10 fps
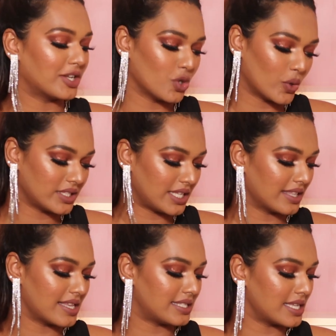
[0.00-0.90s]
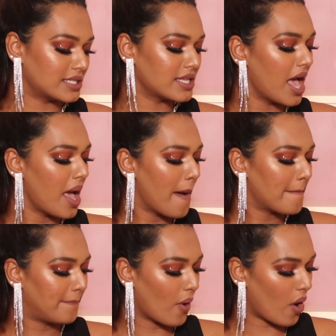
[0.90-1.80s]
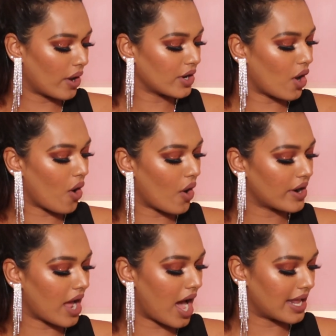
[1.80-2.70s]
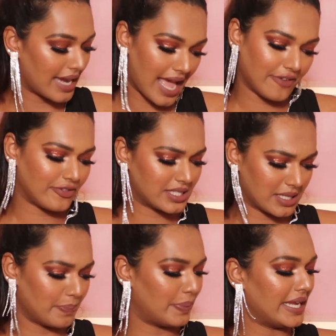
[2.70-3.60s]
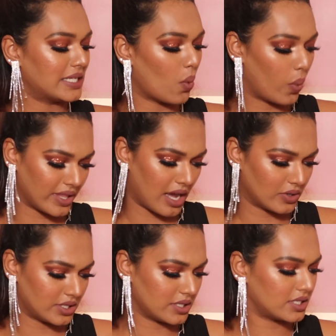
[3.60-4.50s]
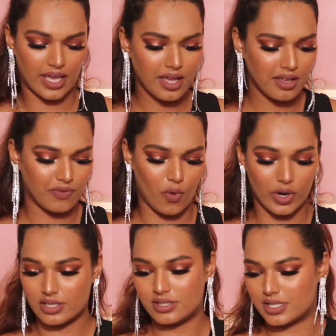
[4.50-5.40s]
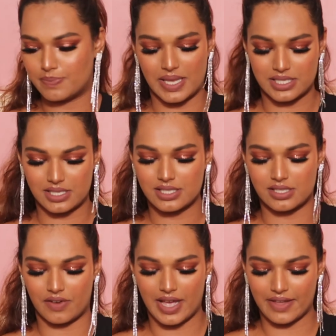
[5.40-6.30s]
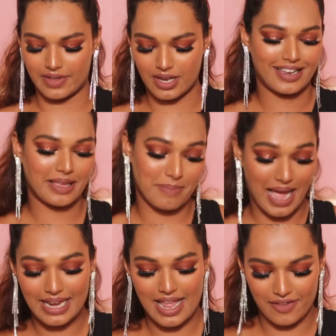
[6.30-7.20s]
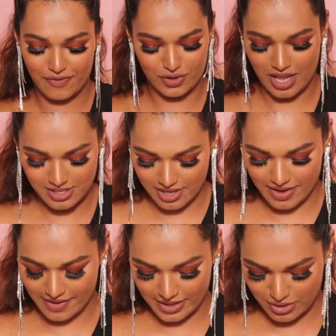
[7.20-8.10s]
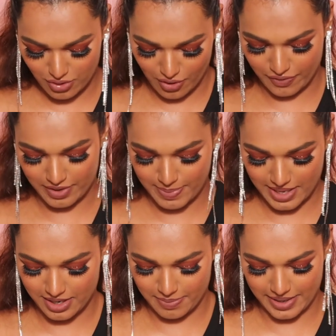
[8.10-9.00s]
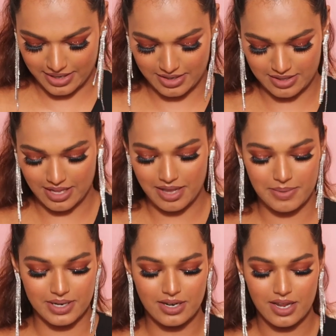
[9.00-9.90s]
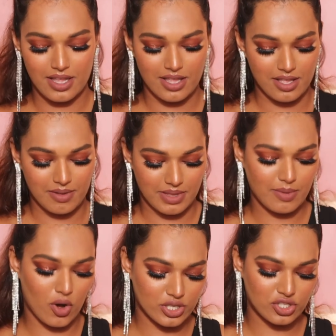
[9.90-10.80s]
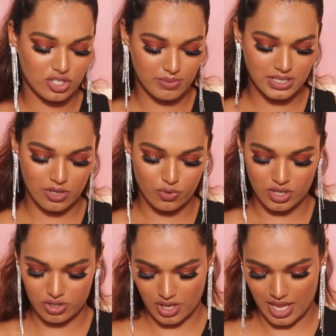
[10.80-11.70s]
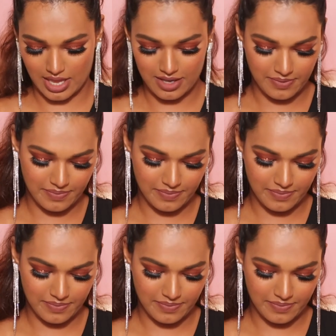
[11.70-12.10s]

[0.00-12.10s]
I don't think this is born or our life is complete without it. Okay, what is this basic survival? Like my life ka survival to coffee pe depend hota hai, but matlab oxygen bhi zaruri to hai.